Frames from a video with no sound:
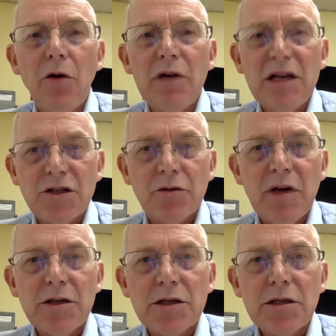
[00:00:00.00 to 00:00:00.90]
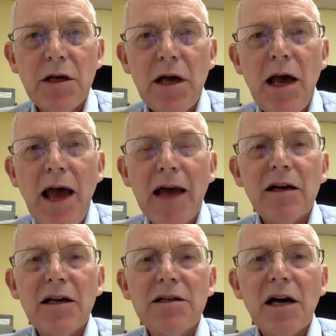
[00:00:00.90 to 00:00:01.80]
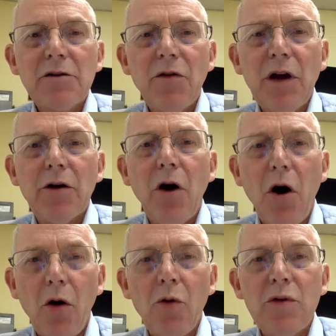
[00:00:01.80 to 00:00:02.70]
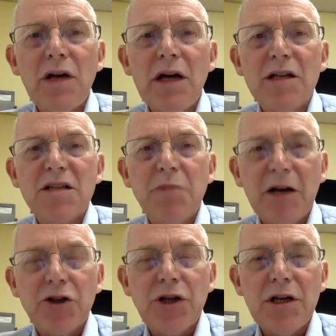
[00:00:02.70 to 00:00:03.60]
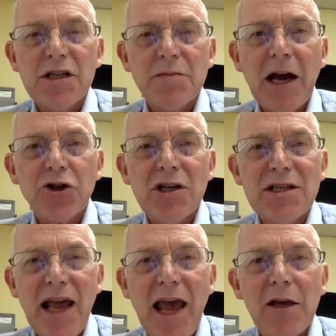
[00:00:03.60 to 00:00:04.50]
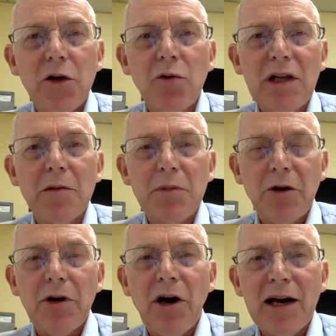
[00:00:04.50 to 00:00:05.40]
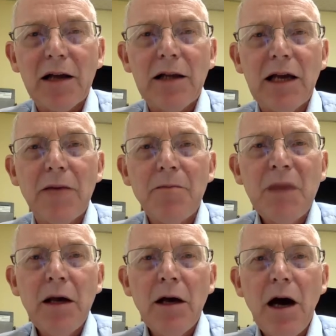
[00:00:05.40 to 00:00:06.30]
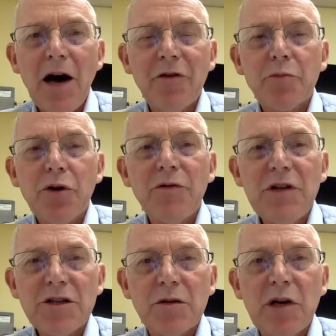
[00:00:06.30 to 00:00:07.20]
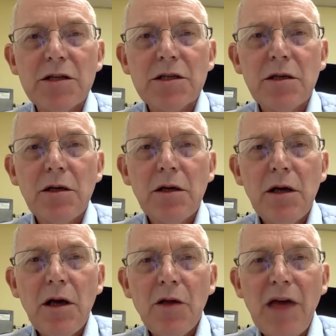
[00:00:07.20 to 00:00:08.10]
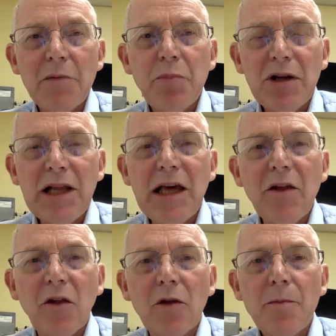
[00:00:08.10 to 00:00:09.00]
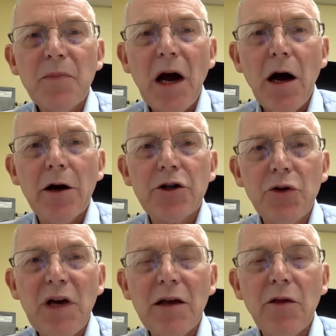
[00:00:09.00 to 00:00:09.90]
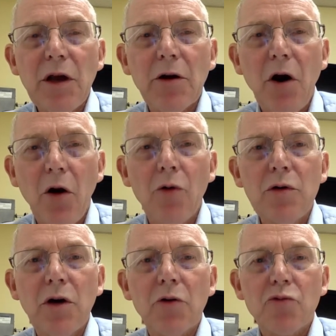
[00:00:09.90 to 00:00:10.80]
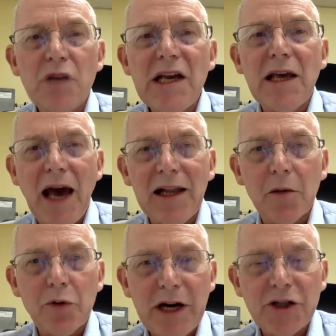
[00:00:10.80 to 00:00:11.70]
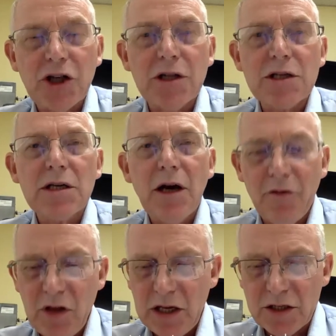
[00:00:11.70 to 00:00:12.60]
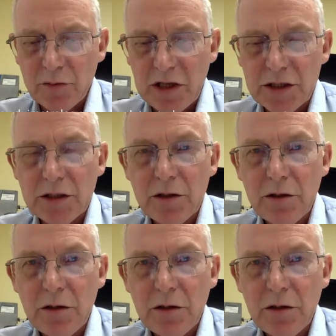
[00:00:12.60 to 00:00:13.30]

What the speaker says: own instruments and conduct their own inspections annually and periodically of approved instruments, that police are doing their own recalibrations of the instruments.